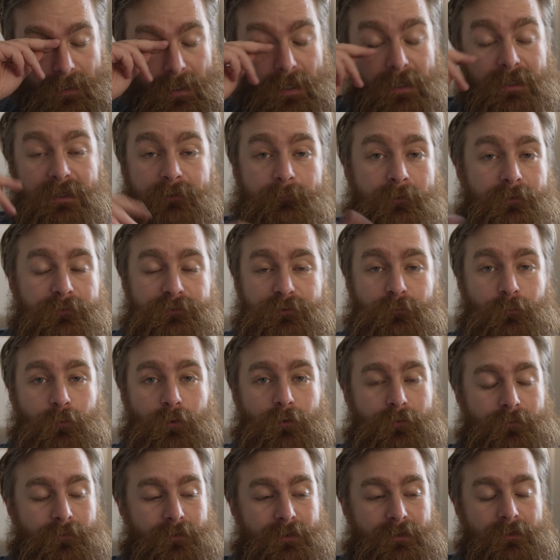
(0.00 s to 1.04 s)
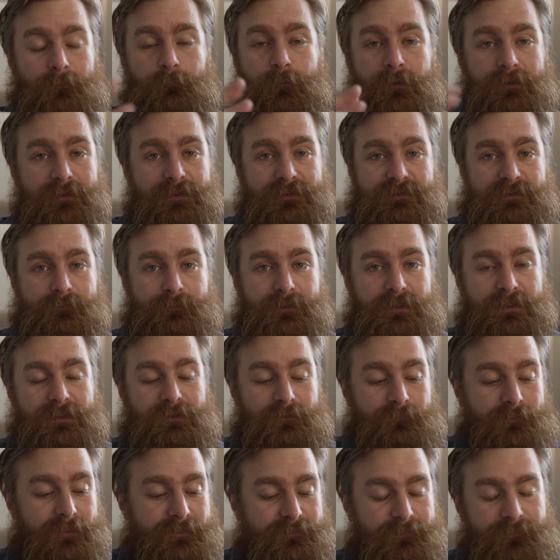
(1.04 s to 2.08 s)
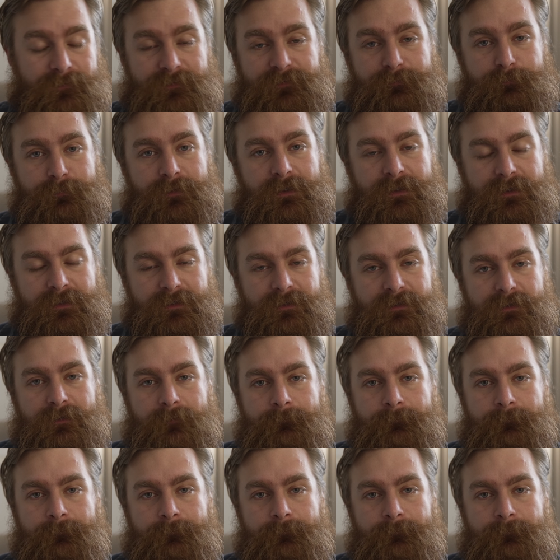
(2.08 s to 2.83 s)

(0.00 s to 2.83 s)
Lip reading: anywhere in the war, and I'm willing to be incorrect on this, but